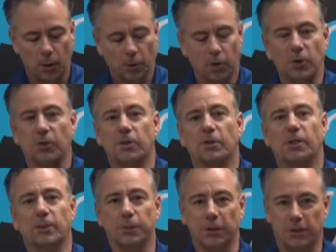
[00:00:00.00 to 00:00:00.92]
So you
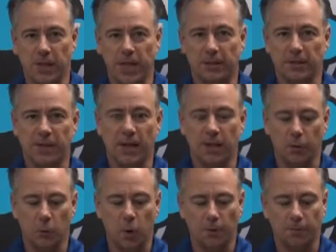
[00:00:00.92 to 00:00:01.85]
just simply slide this
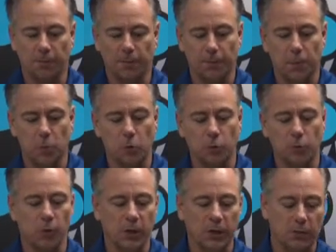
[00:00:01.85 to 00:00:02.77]
out of the waterfed pole.
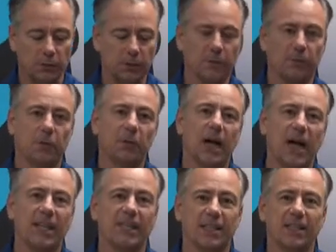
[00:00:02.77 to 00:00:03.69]
You can either leave the
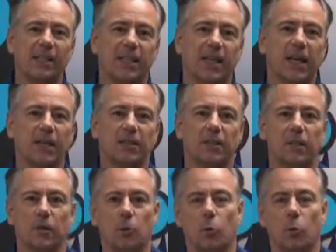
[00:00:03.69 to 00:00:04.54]
line disconnected